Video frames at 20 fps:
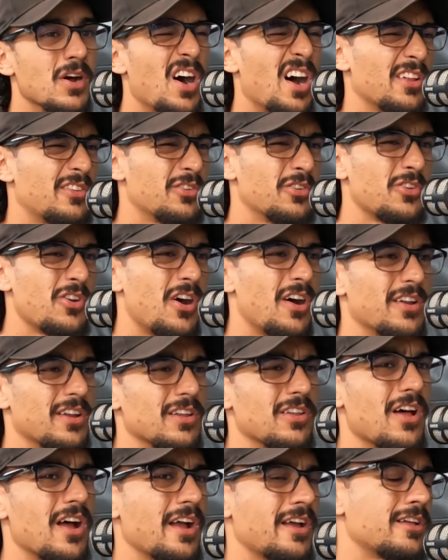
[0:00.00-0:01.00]
I do kind
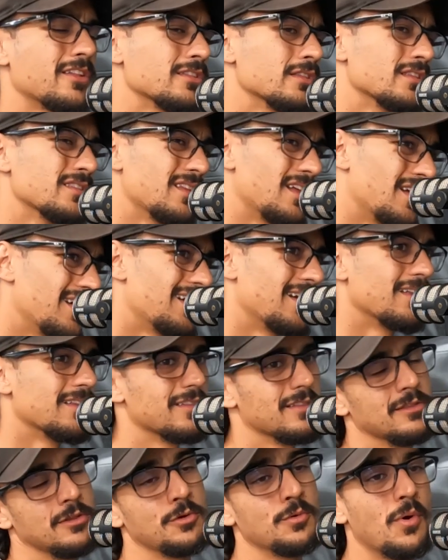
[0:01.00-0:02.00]
of like
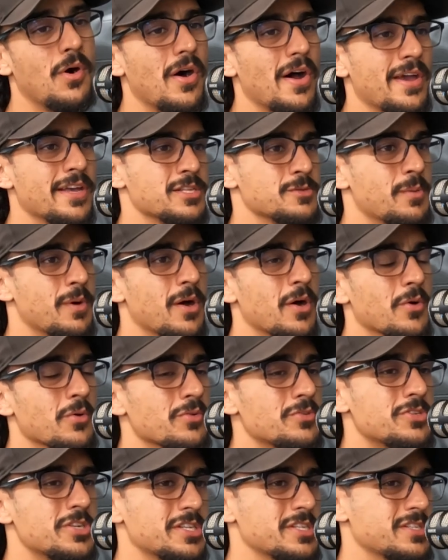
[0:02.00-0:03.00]
Luai as
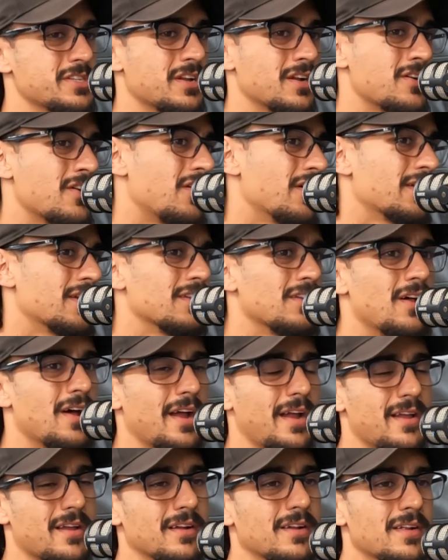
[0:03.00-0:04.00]
well. I kind of
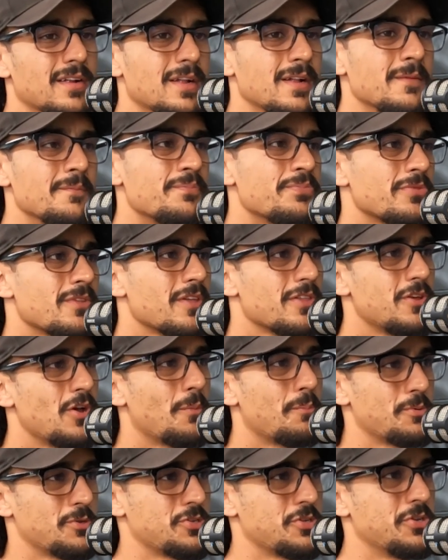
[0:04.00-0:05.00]
like the
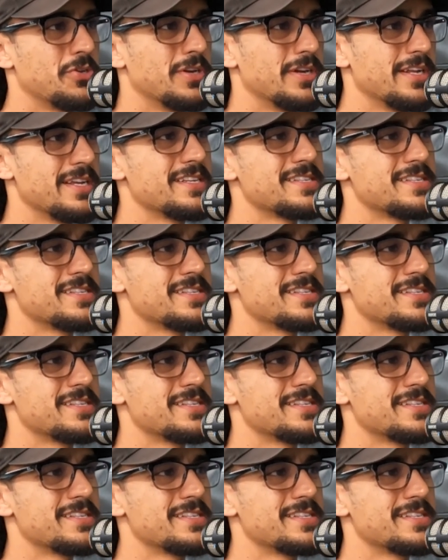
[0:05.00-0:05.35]
opportunity.